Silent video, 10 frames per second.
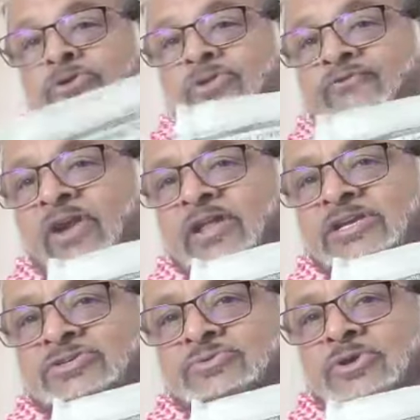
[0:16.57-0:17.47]
the Freddie
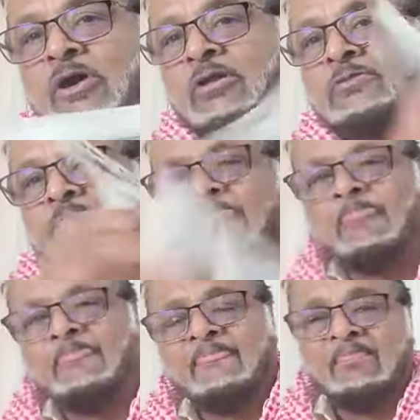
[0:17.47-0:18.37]
Kissoon'S column.
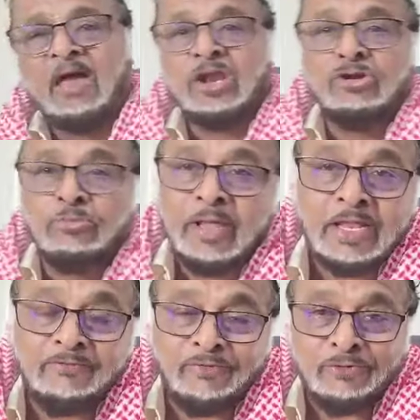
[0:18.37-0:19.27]
I don't know if
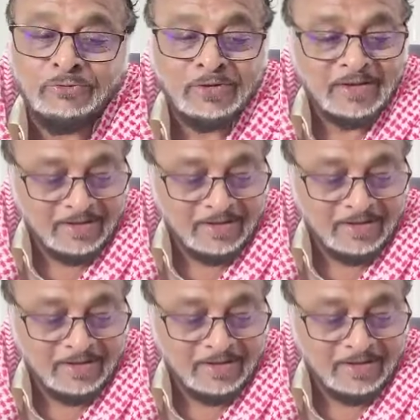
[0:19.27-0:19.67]
any of you